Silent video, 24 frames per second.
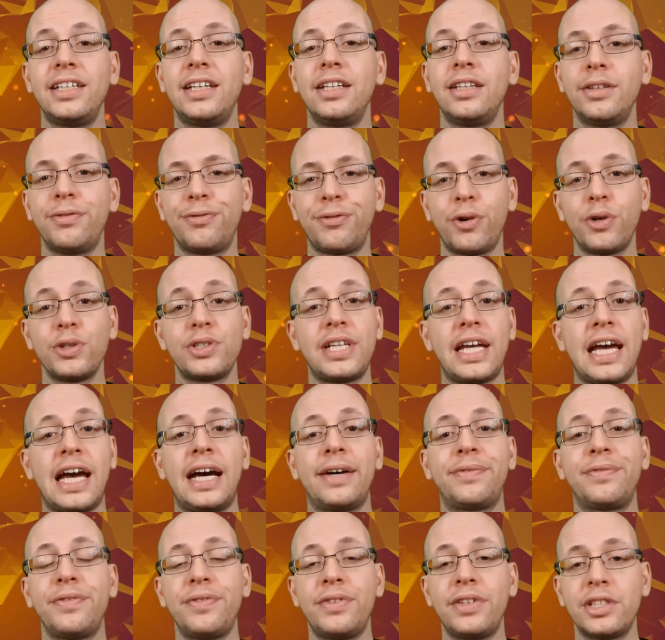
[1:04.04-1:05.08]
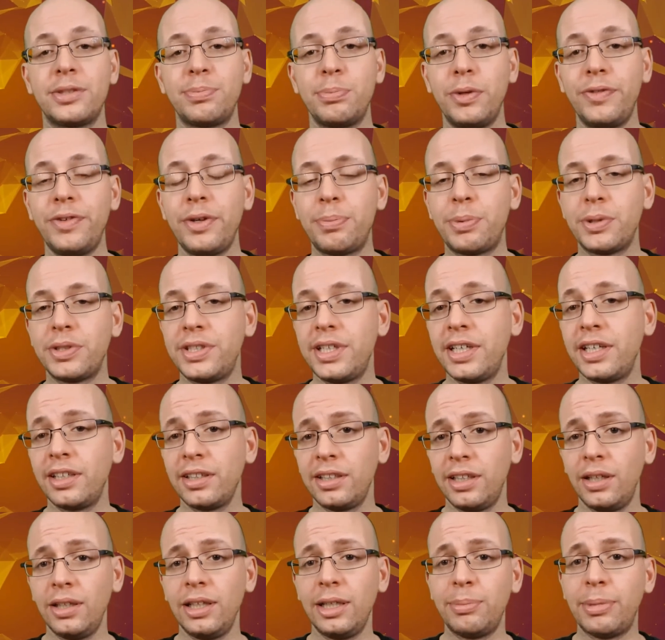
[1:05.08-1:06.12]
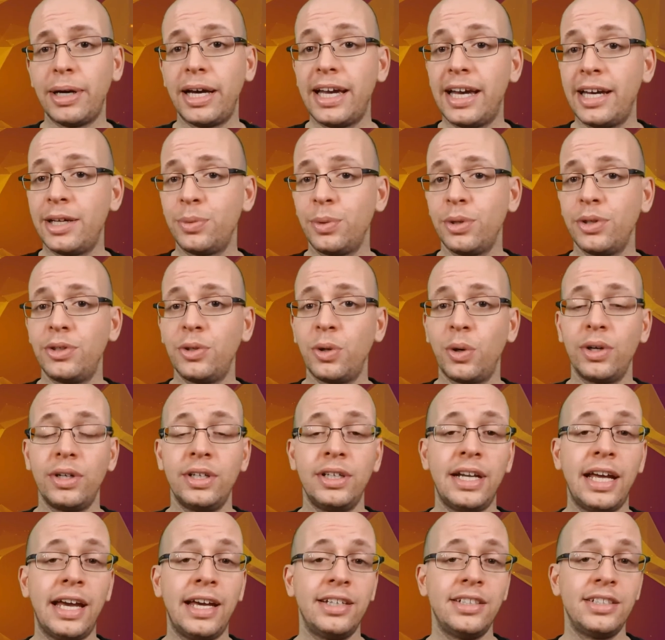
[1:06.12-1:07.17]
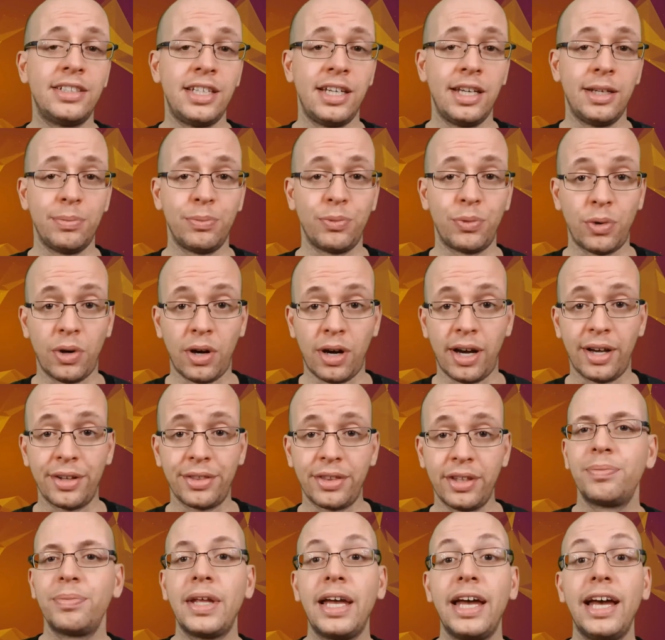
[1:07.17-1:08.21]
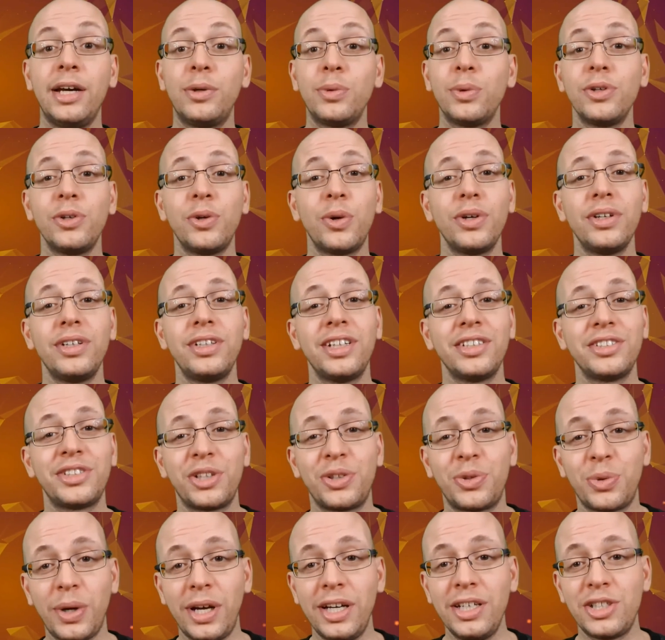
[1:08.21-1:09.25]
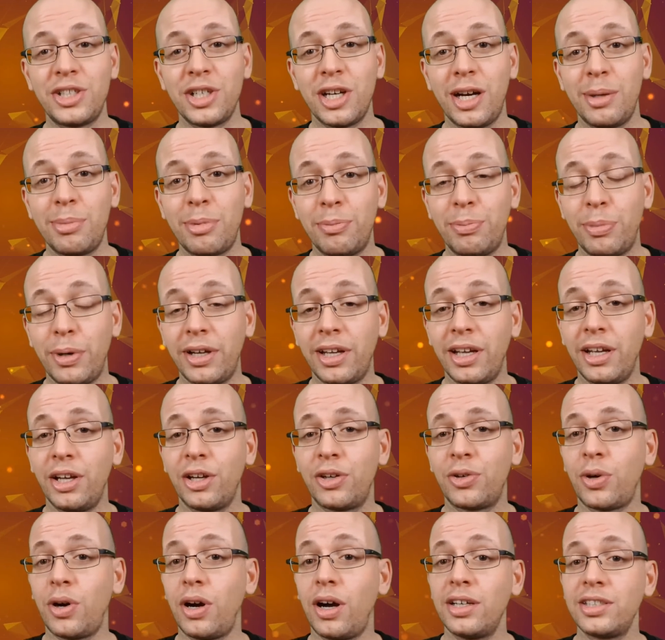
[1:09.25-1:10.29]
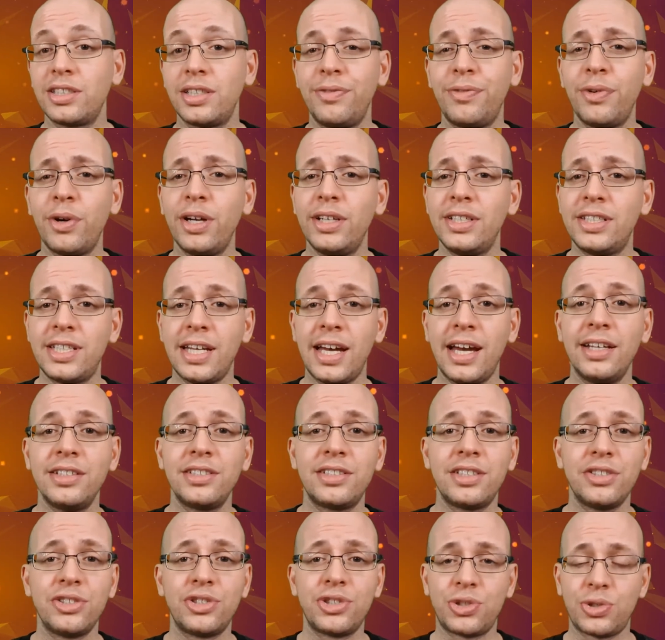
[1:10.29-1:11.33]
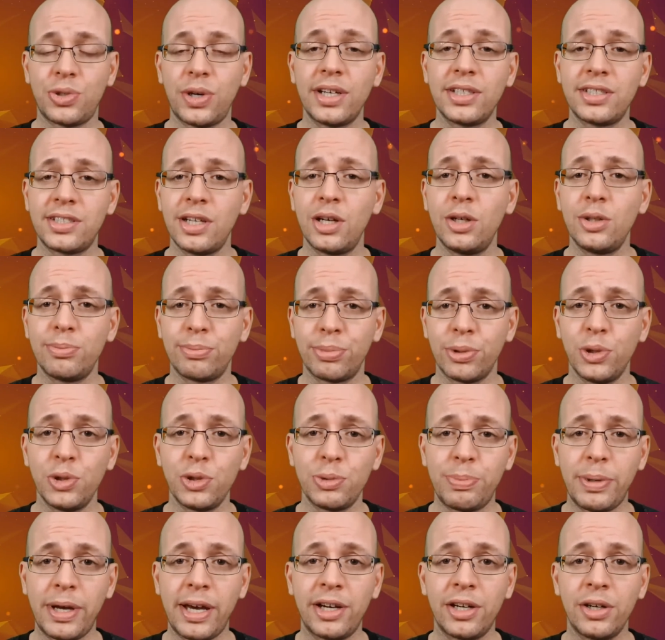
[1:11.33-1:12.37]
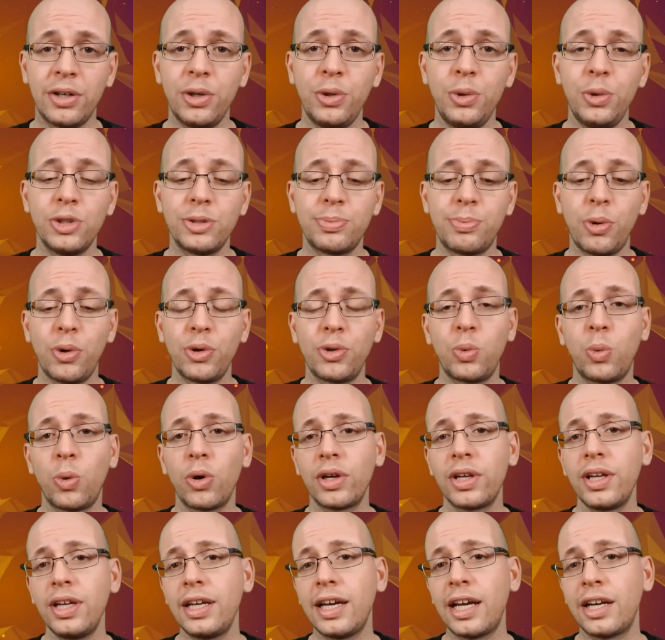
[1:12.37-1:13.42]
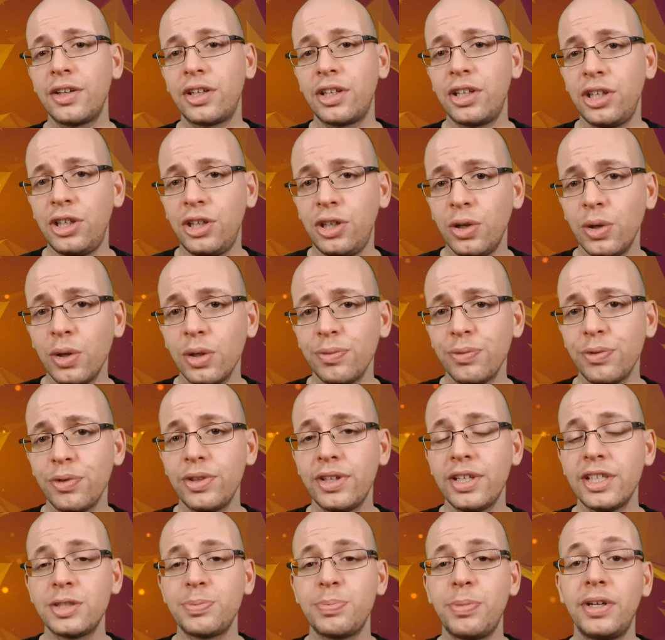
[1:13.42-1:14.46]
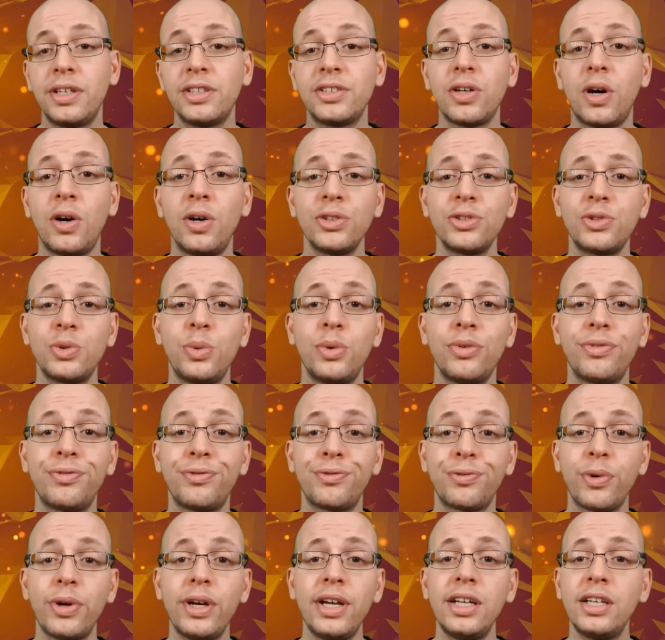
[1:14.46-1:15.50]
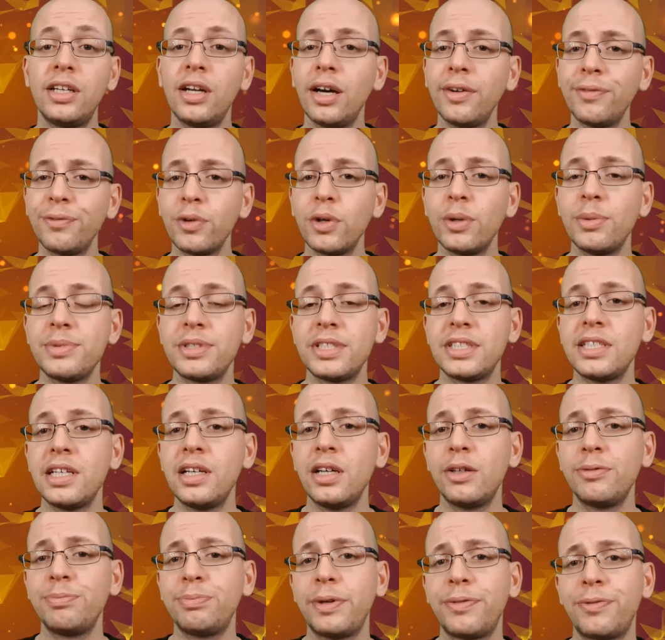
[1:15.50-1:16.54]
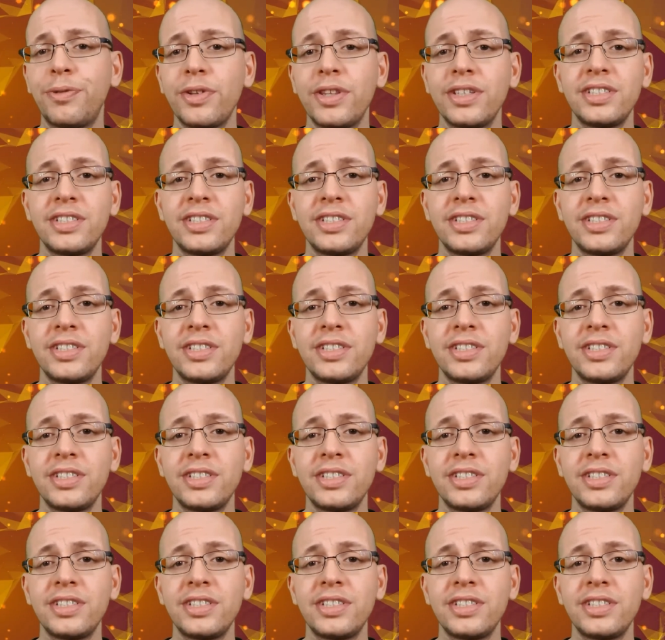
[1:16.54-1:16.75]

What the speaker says: in the first half of this movie, particularly by Edward Norton and Tim Roth. Edward Norton does a great job of bringing across a very tense and stressed out Bruce Banner who is both working at a cure for this but is also afraid not for himself but for the